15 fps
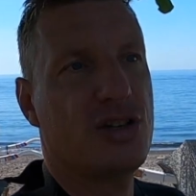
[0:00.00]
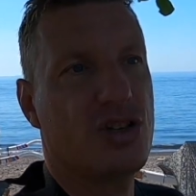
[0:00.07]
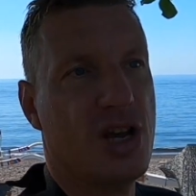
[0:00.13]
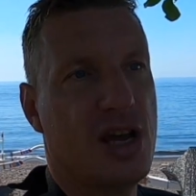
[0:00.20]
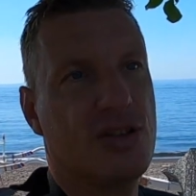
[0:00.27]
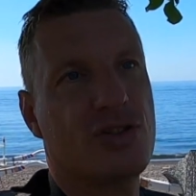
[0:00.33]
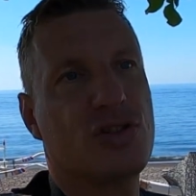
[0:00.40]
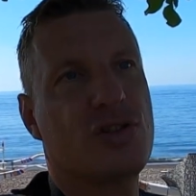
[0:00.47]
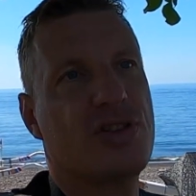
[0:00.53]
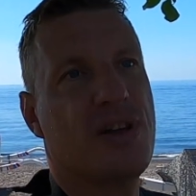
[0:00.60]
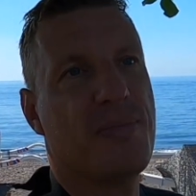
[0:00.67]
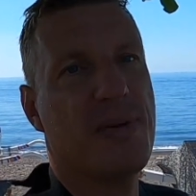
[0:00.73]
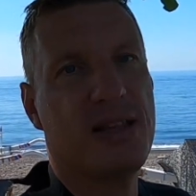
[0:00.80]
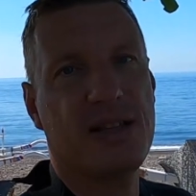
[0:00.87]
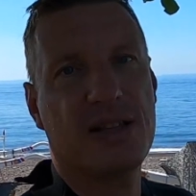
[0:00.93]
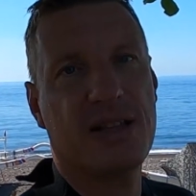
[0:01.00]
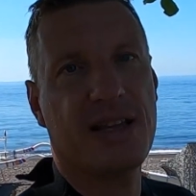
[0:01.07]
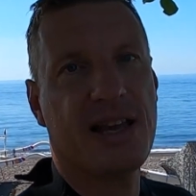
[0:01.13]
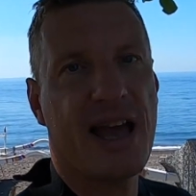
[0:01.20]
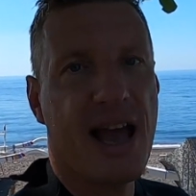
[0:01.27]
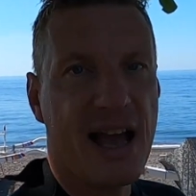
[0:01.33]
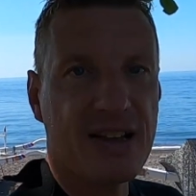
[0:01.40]
chance
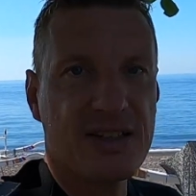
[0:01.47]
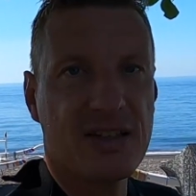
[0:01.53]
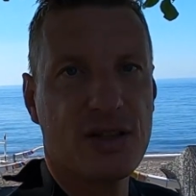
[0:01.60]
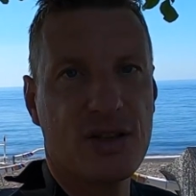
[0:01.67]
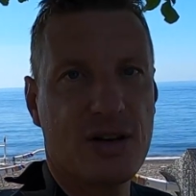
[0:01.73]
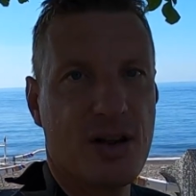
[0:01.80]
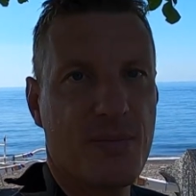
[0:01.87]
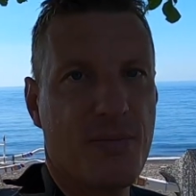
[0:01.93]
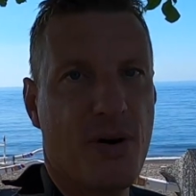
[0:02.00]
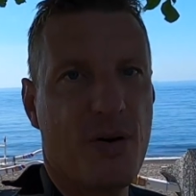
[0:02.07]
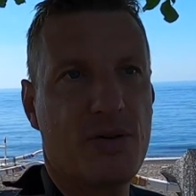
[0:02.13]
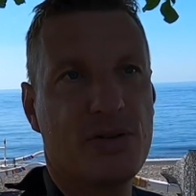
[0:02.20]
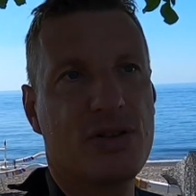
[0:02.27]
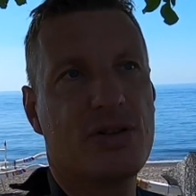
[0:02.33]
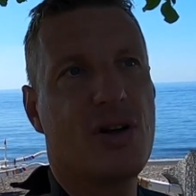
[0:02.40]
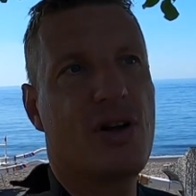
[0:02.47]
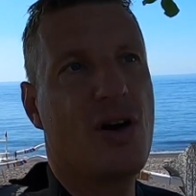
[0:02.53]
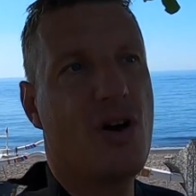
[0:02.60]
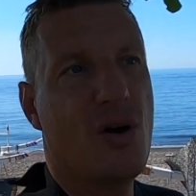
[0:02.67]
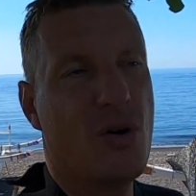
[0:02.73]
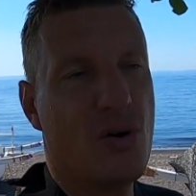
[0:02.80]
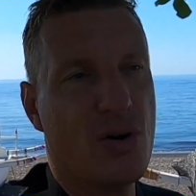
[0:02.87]
immediately exit on a boat
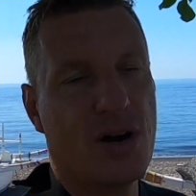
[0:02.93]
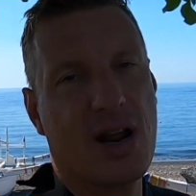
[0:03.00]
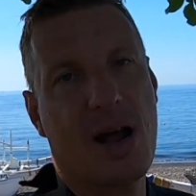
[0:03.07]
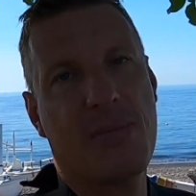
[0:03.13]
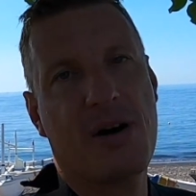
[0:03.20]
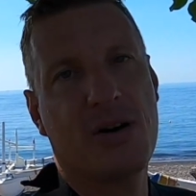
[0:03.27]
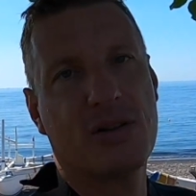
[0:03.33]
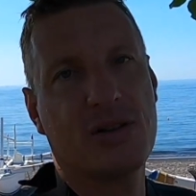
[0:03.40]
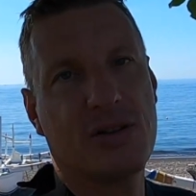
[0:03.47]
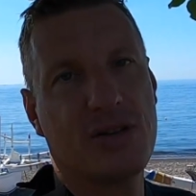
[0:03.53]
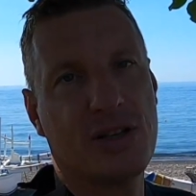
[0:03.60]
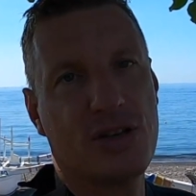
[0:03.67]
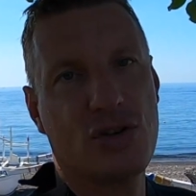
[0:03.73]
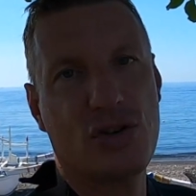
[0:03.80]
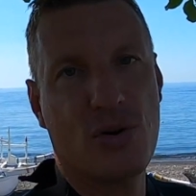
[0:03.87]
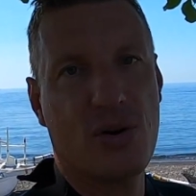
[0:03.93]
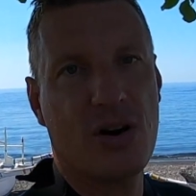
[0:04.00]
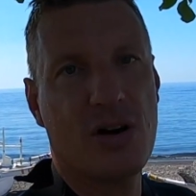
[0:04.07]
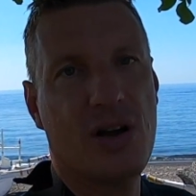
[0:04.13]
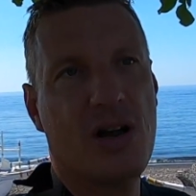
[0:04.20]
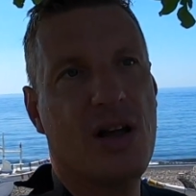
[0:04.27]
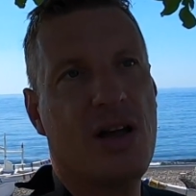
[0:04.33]
or come out on the
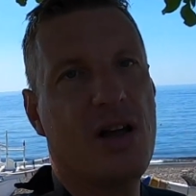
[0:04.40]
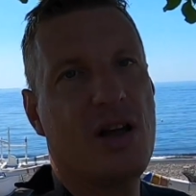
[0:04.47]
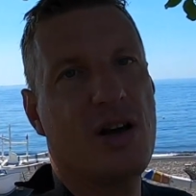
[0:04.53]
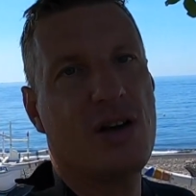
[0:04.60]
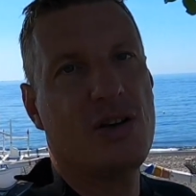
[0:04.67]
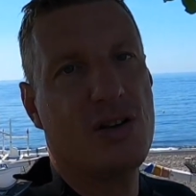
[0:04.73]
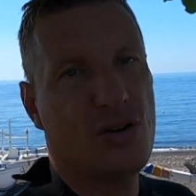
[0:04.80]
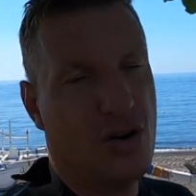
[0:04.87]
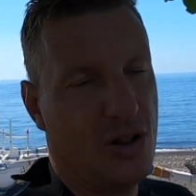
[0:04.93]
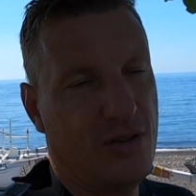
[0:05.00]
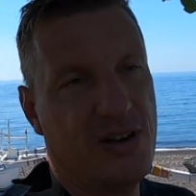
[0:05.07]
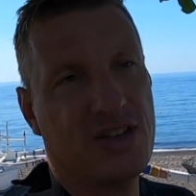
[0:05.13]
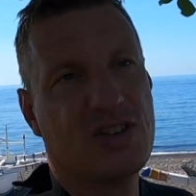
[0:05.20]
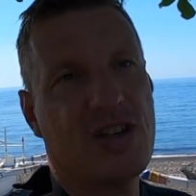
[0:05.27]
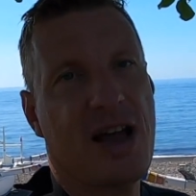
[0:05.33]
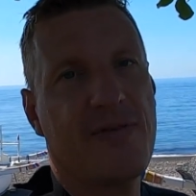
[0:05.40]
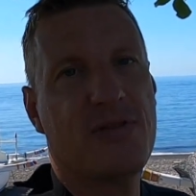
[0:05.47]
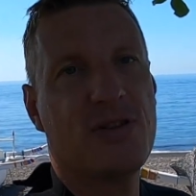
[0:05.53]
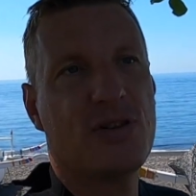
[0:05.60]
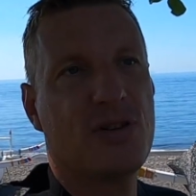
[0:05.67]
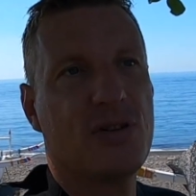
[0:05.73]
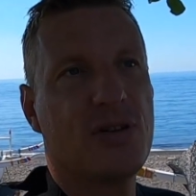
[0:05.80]
shore, you always have
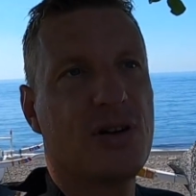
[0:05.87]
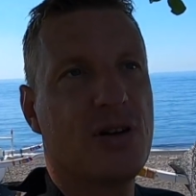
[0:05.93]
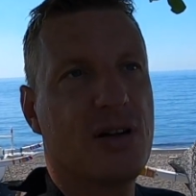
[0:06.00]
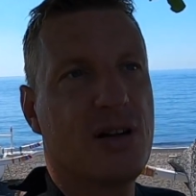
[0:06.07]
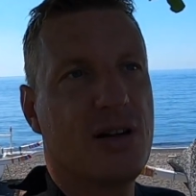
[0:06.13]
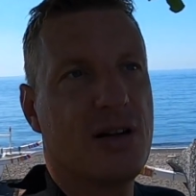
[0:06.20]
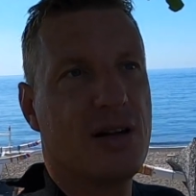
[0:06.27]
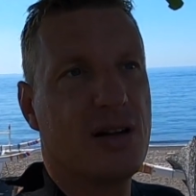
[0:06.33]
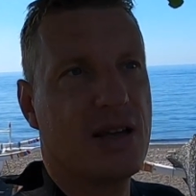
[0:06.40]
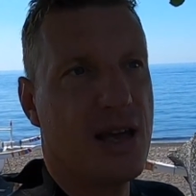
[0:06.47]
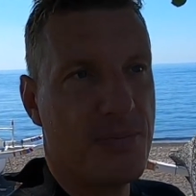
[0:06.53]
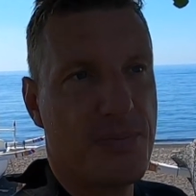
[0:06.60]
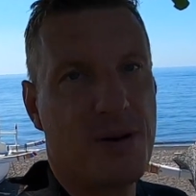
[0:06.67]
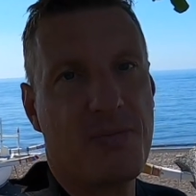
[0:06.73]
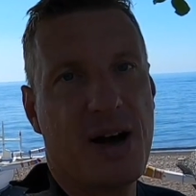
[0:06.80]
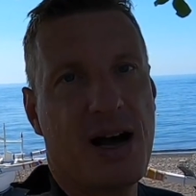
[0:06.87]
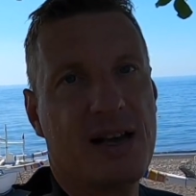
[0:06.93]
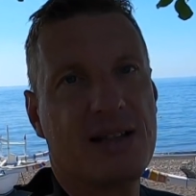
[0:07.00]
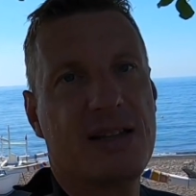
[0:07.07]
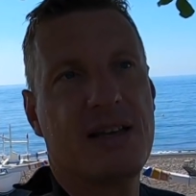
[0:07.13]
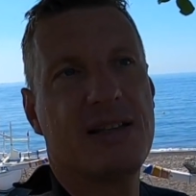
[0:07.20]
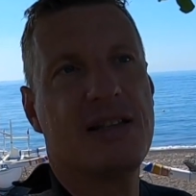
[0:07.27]
to keep in
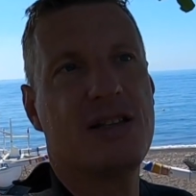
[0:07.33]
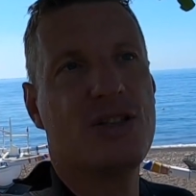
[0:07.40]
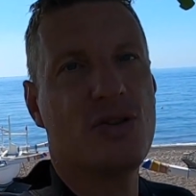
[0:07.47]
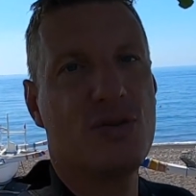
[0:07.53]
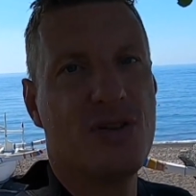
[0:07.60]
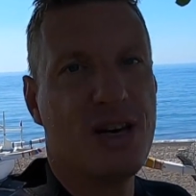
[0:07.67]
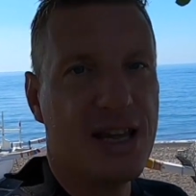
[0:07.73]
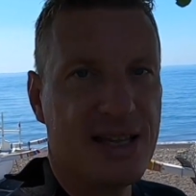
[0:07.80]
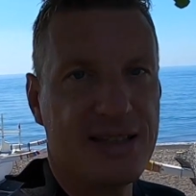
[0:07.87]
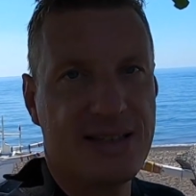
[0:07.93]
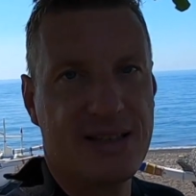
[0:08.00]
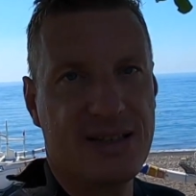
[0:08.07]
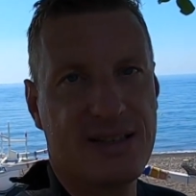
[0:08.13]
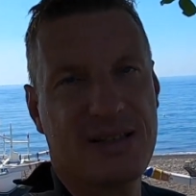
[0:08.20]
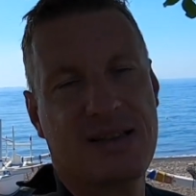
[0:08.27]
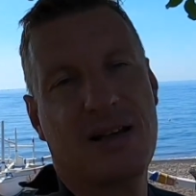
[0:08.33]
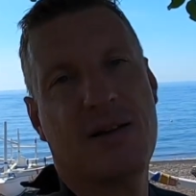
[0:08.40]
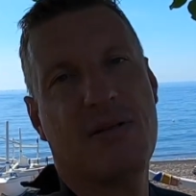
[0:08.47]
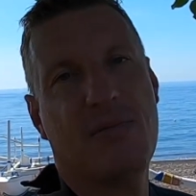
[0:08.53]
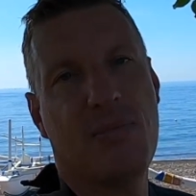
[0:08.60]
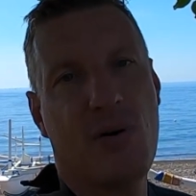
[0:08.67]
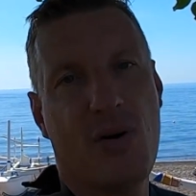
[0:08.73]
mind that you need this
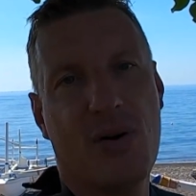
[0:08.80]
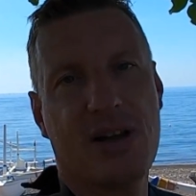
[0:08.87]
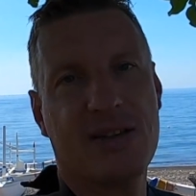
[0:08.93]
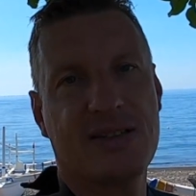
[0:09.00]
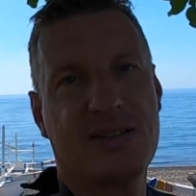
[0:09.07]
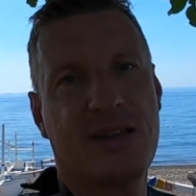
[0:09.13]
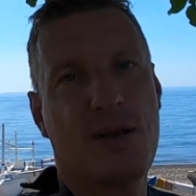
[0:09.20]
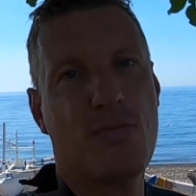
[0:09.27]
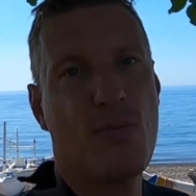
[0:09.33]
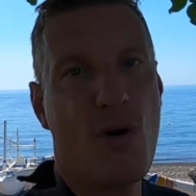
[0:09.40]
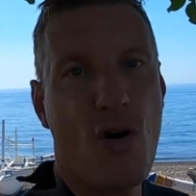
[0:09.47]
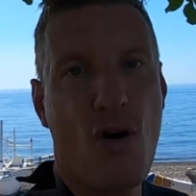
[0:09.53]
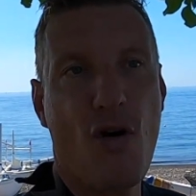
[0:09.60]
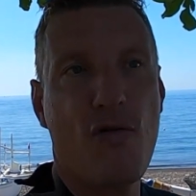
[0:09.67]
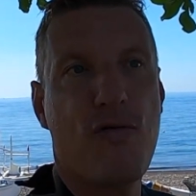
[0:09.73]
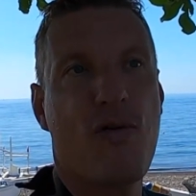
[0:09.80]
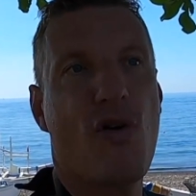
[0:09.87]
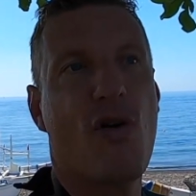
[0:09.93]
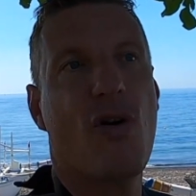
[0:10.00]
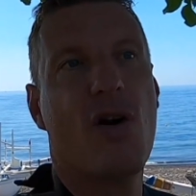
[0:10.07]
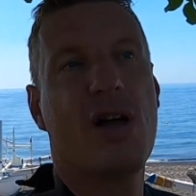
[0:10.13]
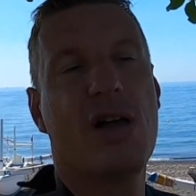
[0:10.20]
buoyancy more
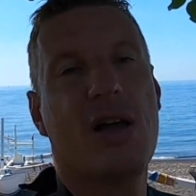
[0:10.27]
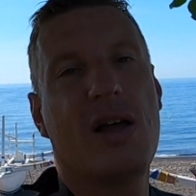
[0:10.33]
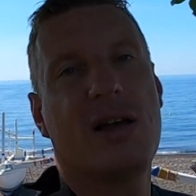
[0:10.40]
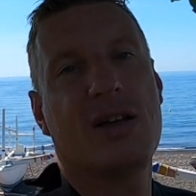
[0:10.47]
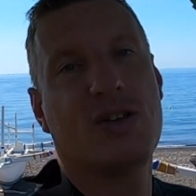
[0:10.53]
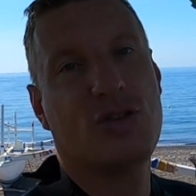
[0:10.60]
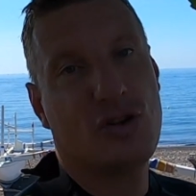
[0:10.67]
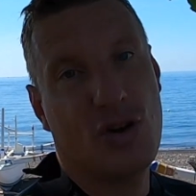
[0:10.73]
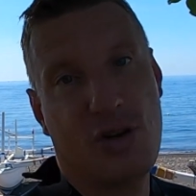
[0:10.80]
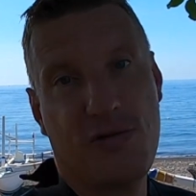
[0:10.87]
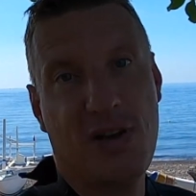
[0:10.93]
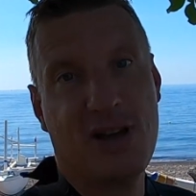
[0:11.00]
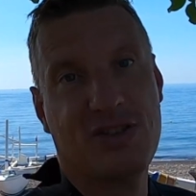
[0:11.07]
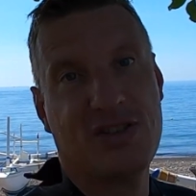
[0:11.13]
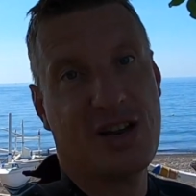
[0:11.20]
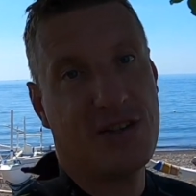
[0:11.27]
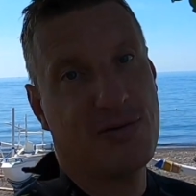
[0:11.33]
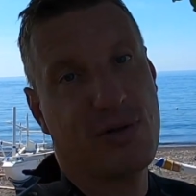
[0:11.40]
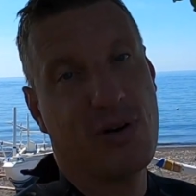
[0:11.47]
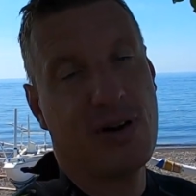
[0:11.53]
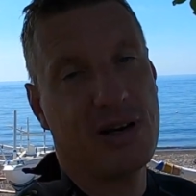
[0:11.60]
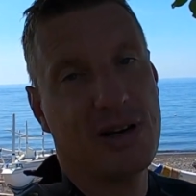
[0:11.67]
for surface than
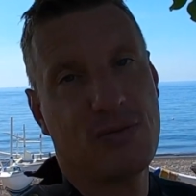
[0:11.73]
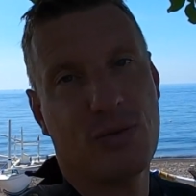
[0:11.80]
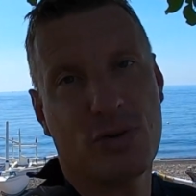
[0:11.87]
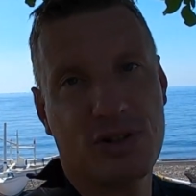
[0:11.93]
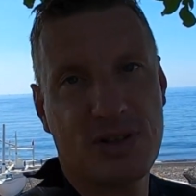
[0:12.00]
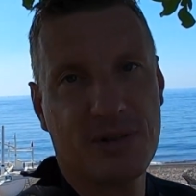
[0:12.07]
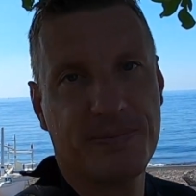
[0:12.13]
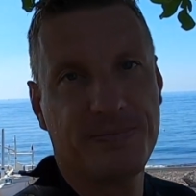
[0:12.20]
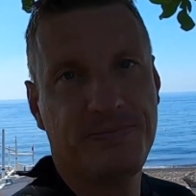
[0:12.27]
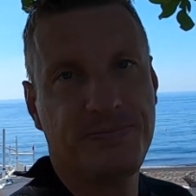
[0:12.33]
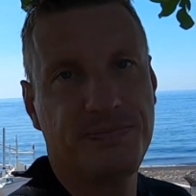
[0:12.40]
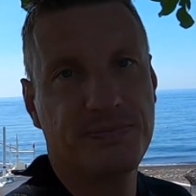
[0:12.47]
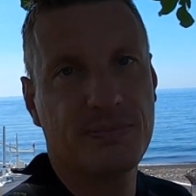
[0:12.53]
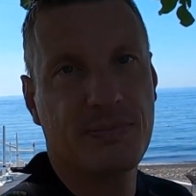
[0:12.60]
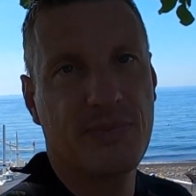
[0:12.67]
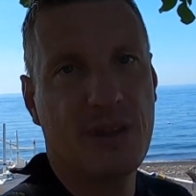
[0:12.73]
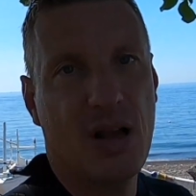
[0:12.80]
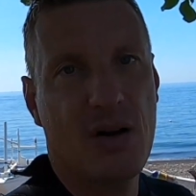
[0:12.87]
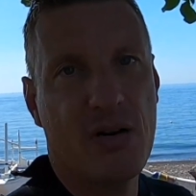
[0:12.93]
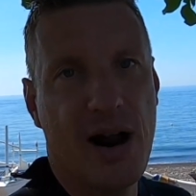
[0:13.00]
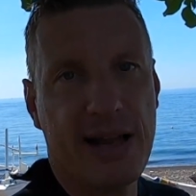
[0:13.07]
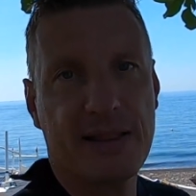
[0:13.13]
for underwater.
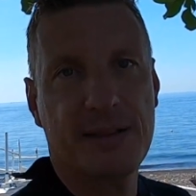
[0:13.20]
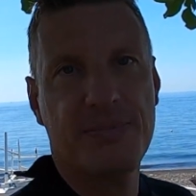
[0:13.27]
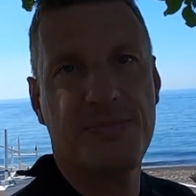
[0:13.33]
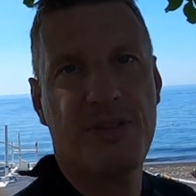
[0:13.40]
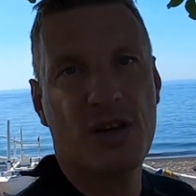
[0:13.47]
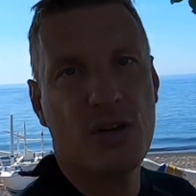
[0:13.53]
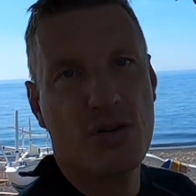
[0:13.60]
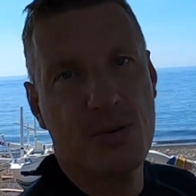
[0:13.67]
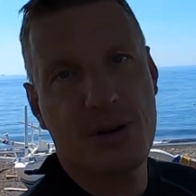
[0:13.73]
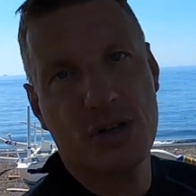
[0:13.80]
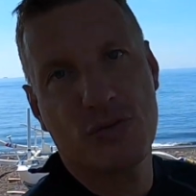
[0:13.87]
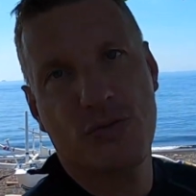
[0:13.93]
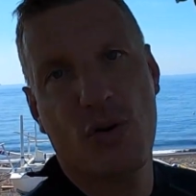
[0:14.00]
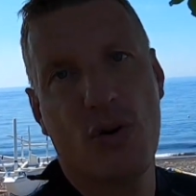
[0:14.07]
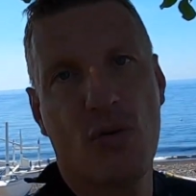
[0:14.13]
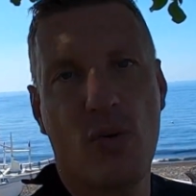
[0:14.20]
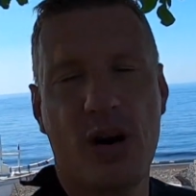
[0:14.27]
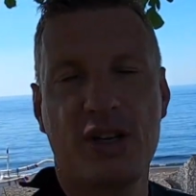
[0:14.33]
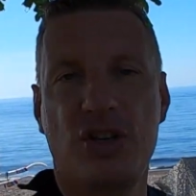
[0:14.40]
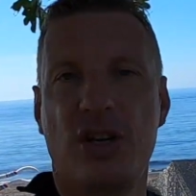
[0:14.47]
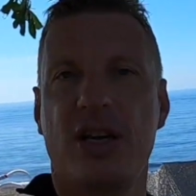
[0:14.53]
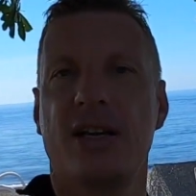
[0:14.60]
All right, thank you very much for
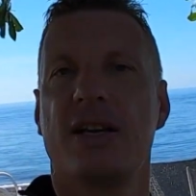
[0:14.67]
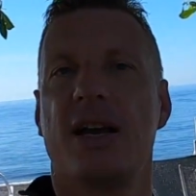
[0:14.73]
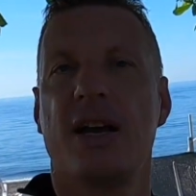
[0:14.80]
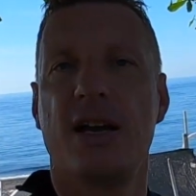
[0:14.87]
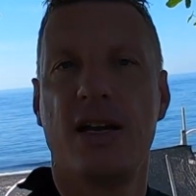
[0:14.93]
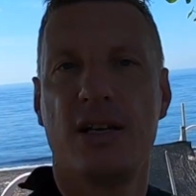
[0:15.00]
watching.